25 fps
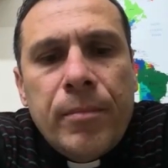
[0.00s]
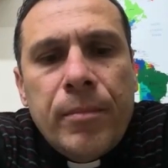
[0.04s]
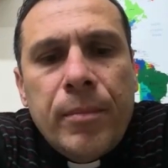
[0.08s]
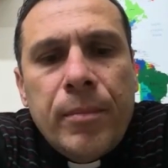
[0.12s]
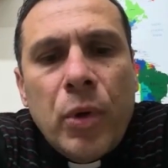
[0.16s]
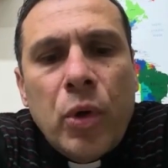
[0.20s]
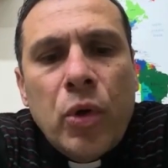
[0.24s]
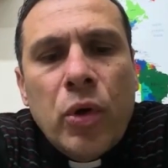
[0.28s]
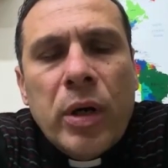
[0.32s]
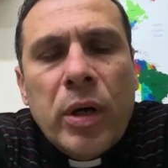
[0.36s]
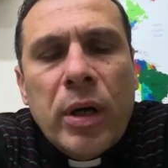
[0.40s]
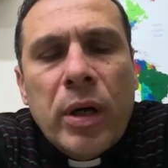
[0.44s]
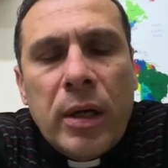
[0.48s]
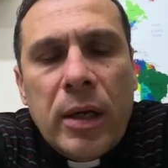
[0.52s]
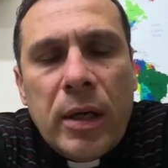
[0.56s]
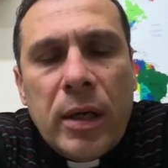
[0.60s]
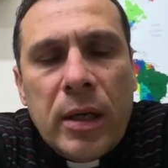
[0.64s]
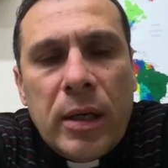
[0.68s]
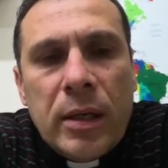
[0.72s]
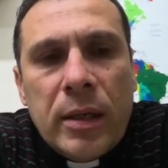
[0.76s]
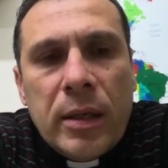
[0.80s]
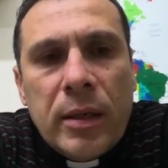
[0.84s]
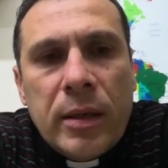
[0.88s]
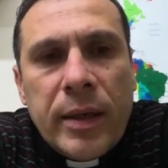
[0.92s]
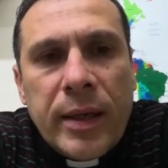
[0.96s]
moral
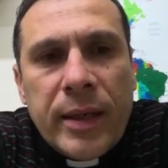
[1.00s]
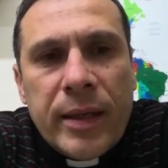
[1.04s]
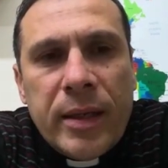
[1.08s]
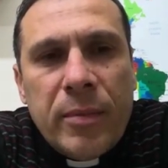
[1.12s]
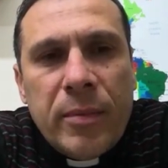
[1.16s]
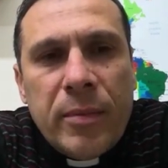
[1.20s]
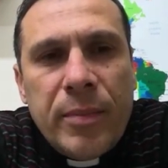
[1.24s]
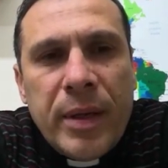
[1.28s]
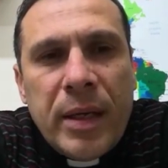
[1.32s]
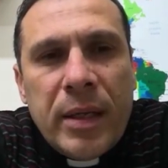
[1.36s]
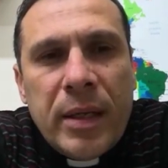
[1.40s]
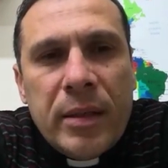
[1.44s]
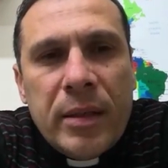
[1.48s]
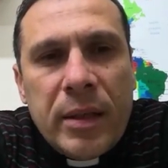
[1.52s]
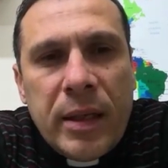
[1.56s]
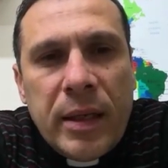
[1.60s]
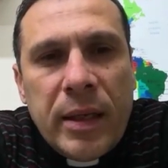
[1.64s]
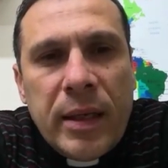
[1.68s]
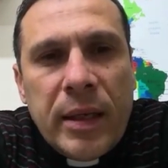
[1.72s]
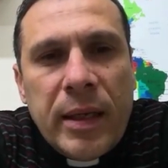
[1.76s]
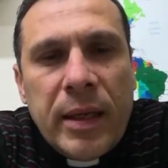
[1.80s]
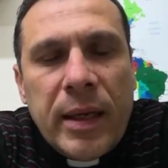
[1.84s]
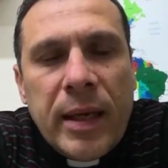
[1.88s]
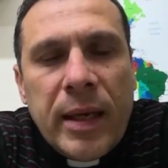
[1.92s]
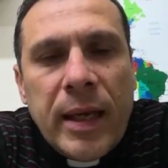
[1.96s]

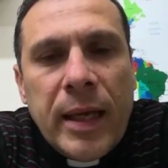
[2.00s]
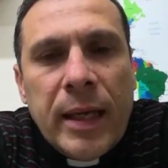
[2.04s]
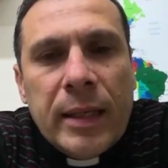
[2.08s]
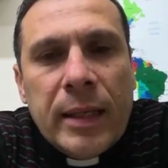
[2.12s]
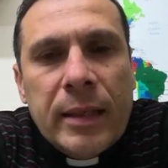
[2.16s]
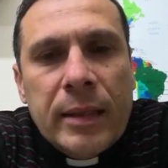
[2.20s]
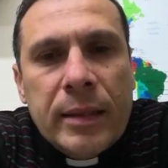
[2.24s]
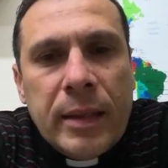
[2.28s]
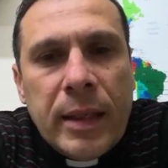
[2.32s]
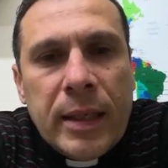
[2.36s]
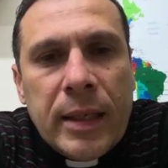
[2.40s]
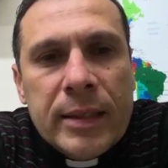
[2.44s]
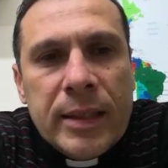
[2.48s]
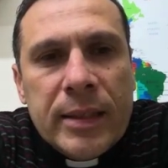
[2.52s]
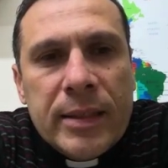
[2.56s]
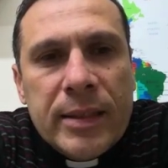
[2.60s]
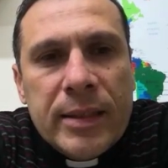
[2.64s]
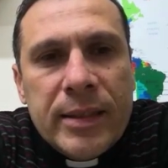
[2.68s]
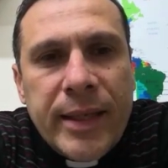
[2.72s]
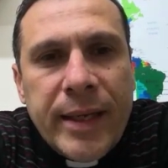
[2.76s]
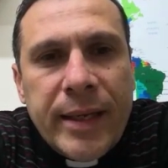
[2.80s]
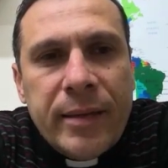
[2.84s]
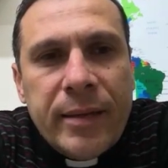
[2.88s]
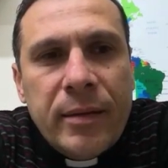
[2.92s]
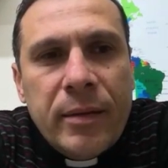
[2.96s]
credibility and, as I
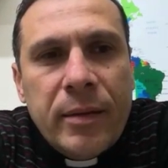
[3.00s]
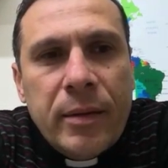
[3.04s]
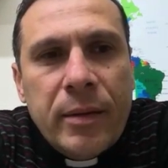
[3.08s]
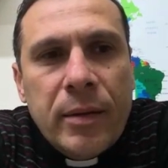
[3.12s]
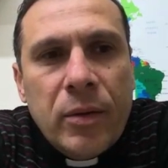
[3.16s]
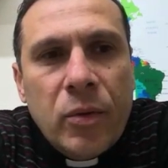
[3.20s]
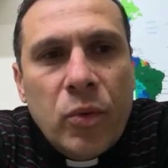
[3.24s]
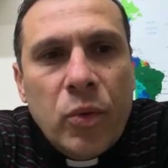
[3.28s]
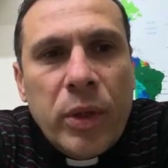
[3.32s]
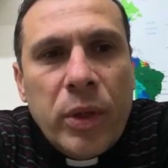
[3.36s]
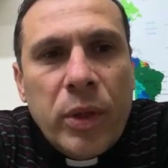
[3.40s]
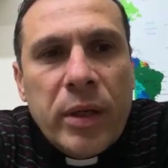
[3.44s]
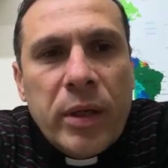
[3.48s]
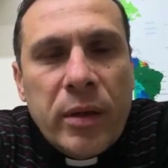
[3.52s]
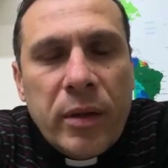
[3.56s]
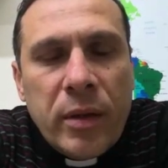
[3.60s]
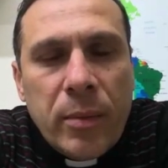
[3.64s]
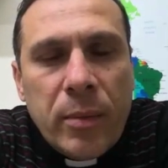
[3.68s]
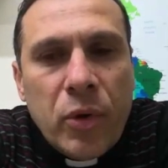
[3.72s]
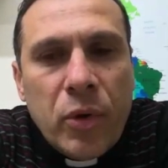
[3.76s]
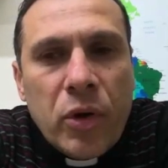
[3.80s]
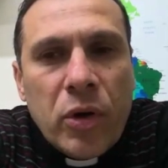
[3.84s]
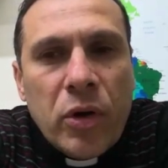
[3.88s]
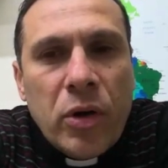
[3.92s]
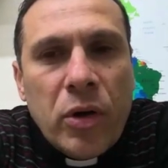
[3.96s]
said, where the
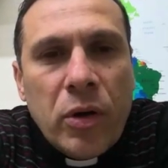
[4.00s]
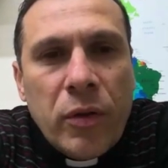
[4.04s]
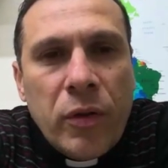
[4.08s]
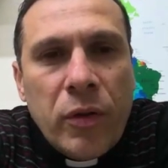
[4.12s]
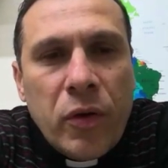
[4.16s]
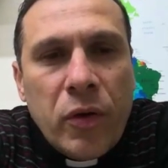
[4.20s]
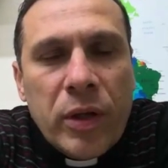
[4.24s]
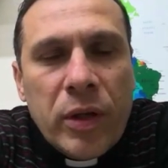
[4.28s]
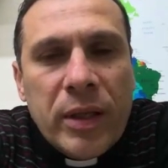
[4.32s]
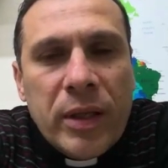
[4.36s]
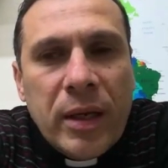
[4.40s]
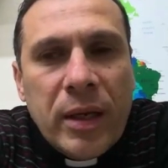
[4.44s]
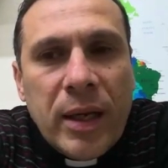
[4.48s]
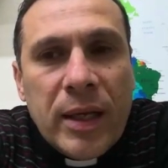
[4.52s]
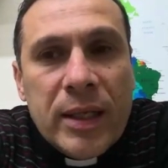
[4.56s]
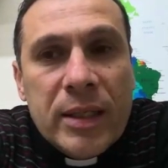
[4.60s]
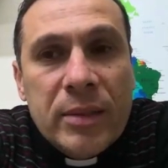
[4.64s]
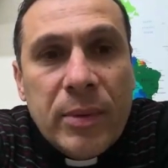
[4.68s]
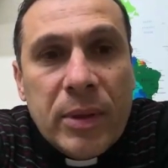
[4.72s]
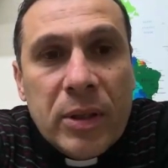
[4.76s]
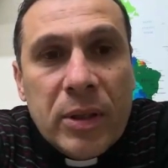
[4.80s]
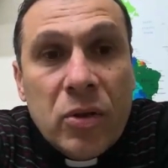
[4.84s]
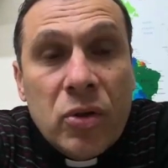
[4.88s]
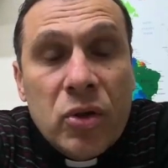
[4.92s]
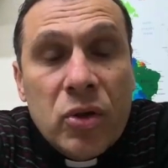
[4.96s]
moral authority lies,
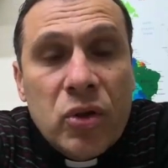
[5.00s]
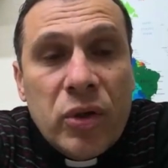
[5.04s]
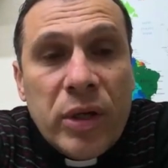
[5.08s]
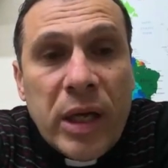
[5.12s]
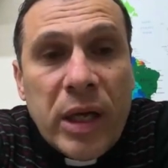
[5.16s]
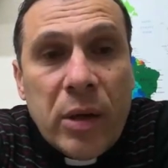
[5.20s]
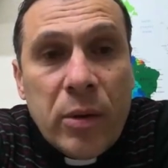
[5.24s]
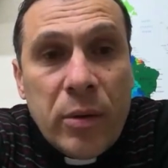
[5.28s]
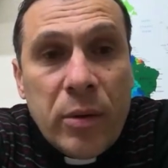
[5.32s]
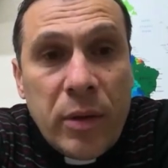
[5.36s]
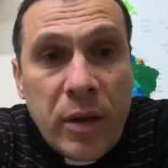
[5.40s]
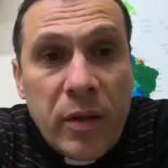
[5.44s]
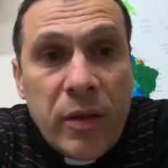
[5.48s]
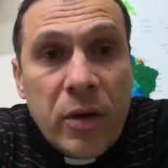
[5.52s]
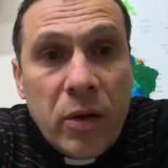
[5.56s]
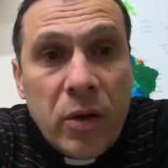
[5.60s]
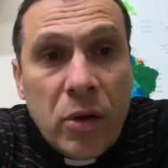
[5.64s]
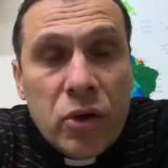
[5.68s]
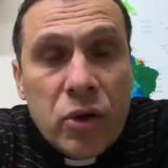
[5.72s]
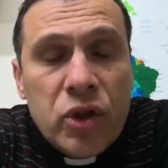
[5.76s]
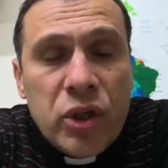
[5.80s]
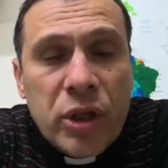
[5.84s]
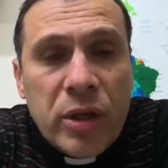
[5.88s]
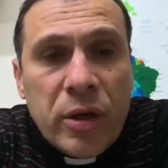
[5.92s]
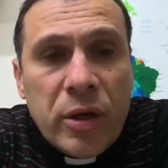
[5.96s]
but also now the
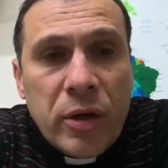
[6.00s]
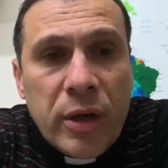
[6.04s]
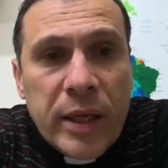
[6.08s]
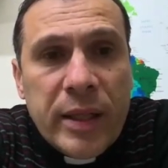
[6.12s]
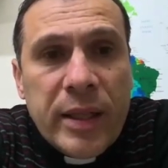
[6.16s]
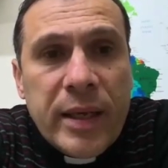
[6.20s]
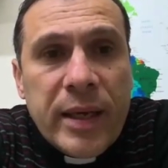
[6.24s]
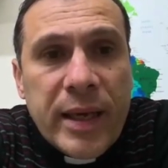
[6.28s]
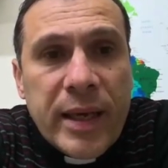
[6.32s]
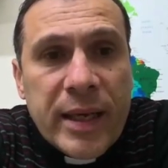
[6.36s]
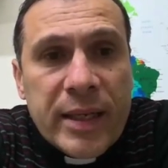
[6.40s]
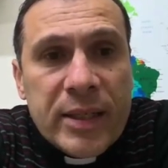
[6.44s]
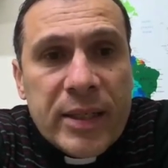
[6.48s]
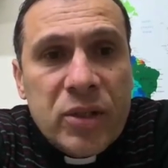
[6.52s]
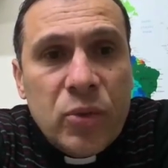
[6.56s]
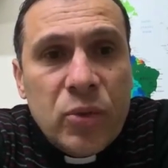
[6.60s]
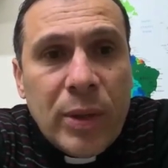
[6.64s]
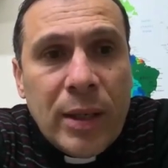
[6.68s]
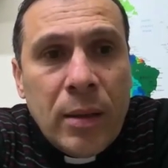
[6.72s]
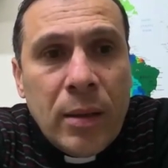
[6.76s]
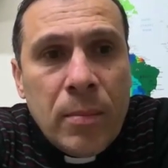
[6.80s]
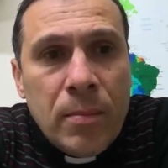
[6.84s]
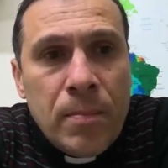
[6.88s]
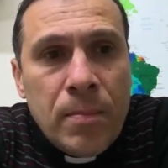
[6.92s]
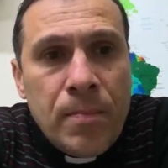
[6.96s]
theological reading as
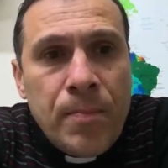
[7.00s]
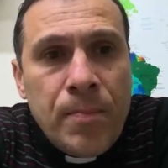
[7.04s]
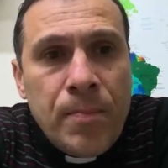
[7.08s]
well.